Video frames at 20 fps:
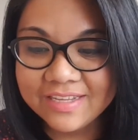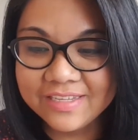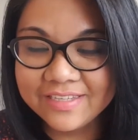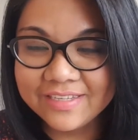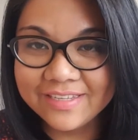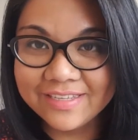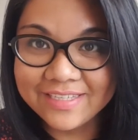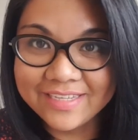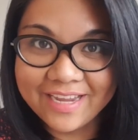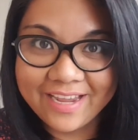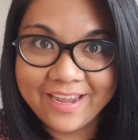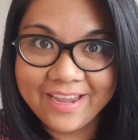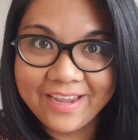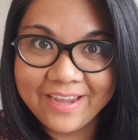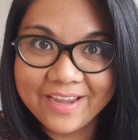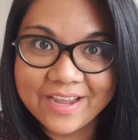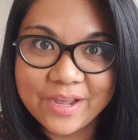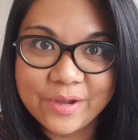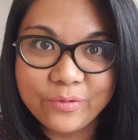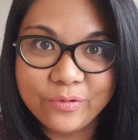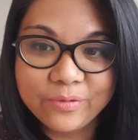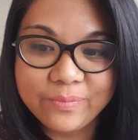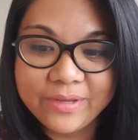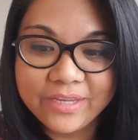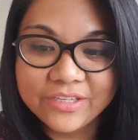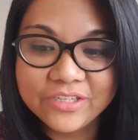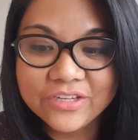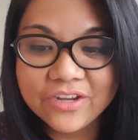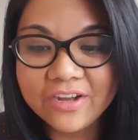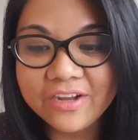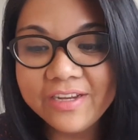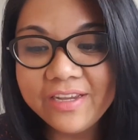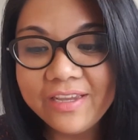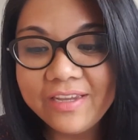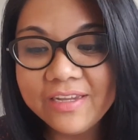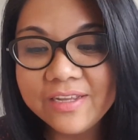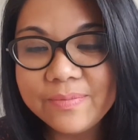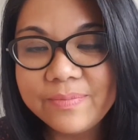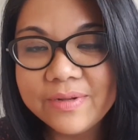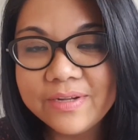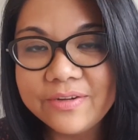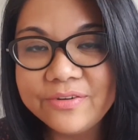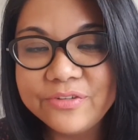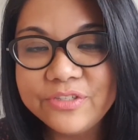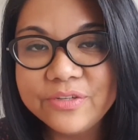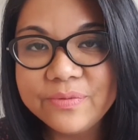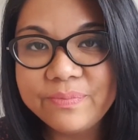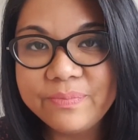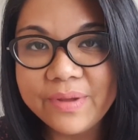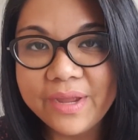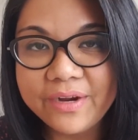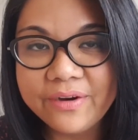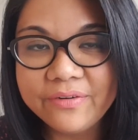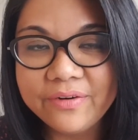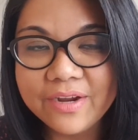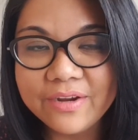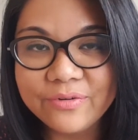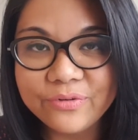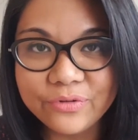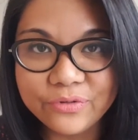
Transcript: Today I will be talking about Baccarat